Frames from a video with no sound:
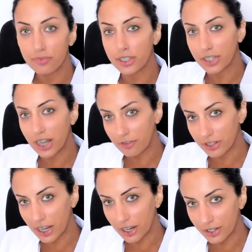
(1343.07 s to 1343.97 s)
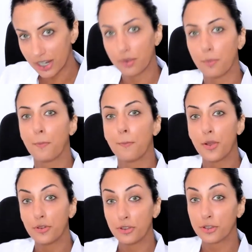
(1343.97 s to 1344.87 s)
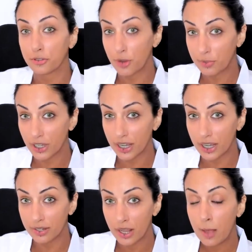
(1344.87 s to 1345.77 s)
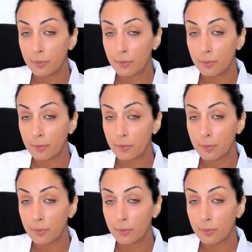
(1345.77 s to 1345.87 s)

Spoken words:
there's an aftercare sheet, both of those on the website.